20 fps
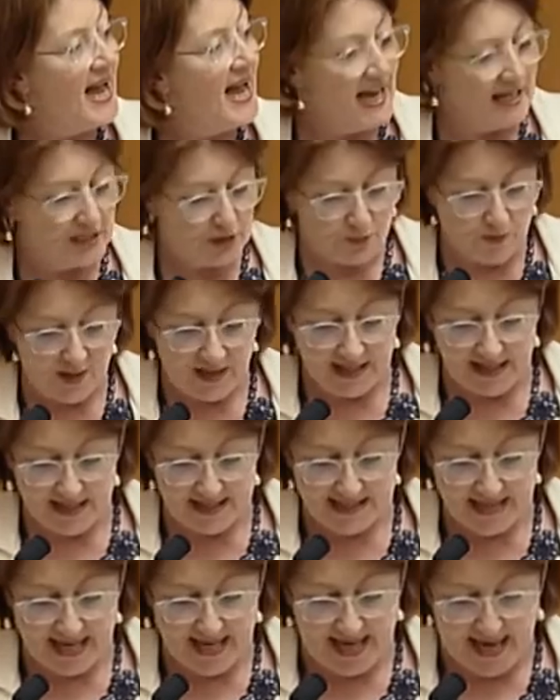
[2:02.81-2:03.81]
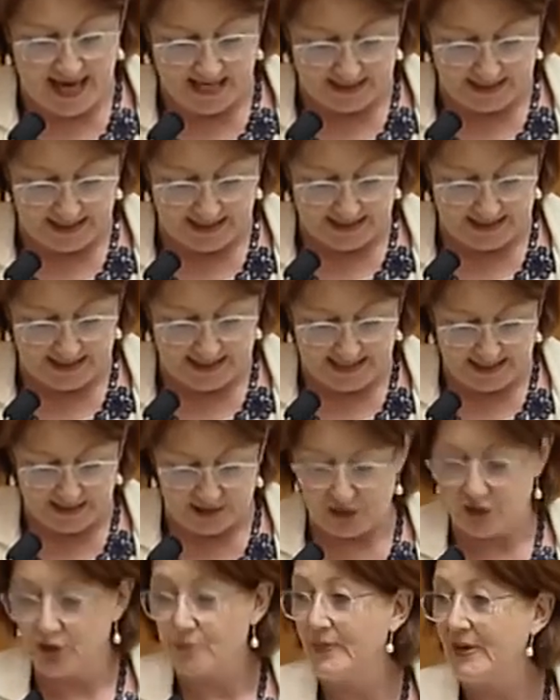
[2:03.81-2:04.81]
as well as they had
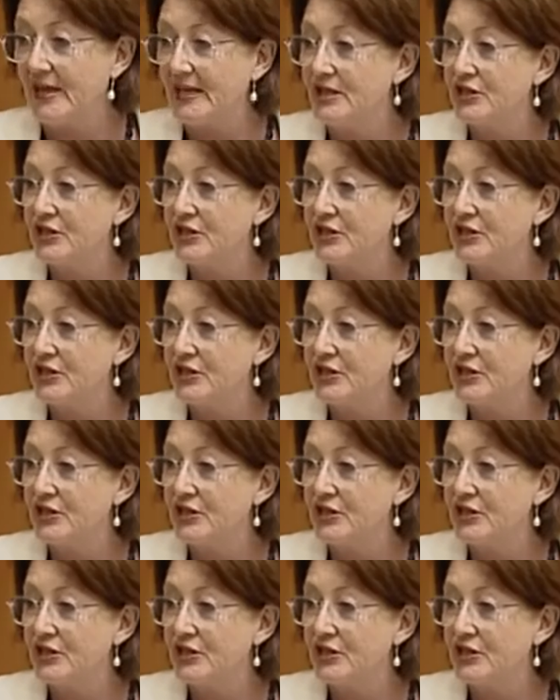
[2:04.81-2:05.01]
intended to be.